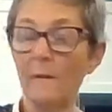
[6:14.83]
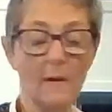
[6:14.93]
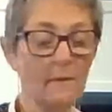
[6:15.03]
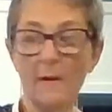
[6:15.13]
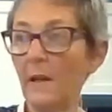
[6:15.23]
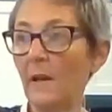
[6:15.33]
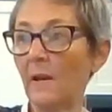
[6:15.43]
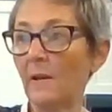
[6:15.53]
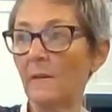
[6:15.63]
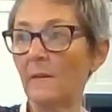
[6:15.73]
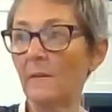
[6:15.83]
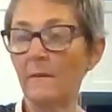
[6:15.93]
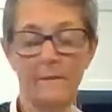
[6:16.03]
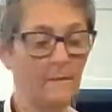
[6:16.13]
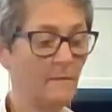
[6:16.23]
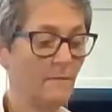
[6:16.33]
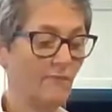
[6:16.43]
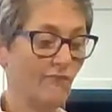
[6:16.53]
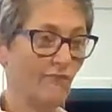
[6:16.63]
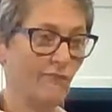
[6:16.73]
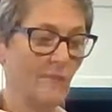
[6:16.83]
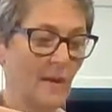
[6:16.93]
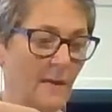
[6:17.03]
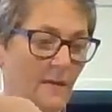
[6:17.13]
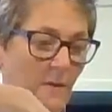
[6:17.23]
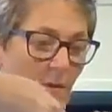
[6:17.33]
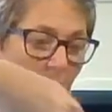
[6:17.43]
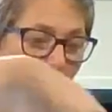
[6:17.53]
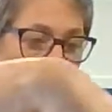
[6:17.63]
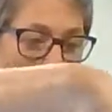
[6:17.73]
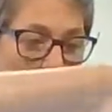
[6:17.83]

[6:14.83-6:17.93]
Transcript: not raining. I haven't heard any more